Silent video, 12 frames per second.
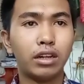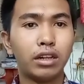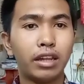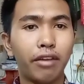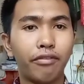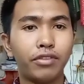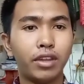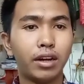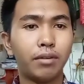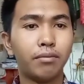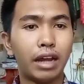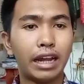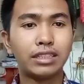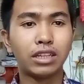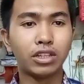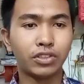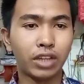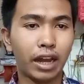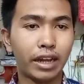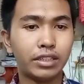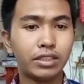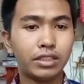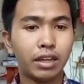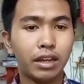give them
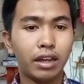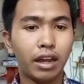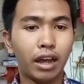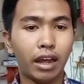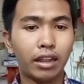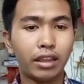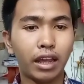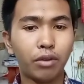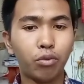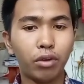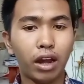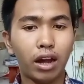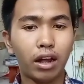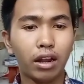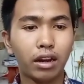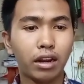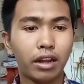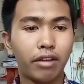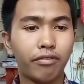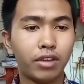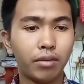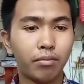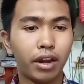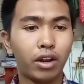exercise, and then we are give
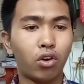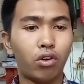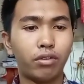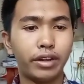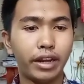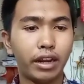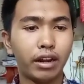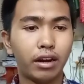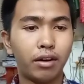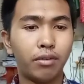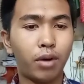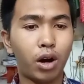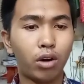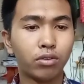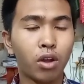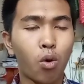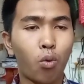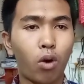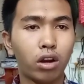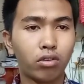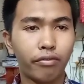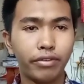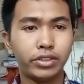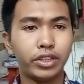them recording about one
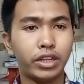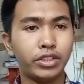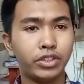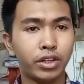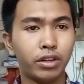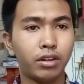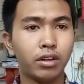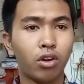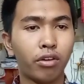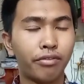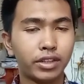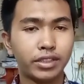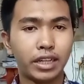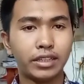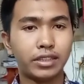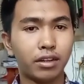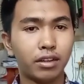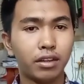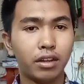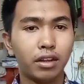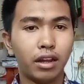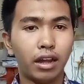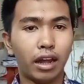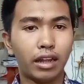conversation.
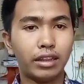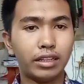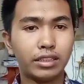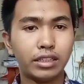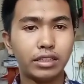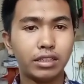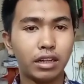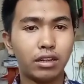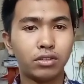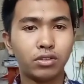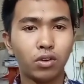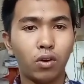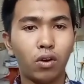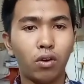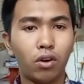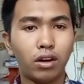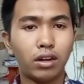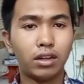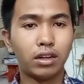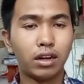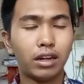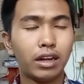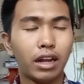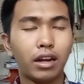And this is also
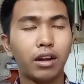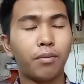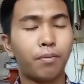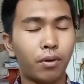another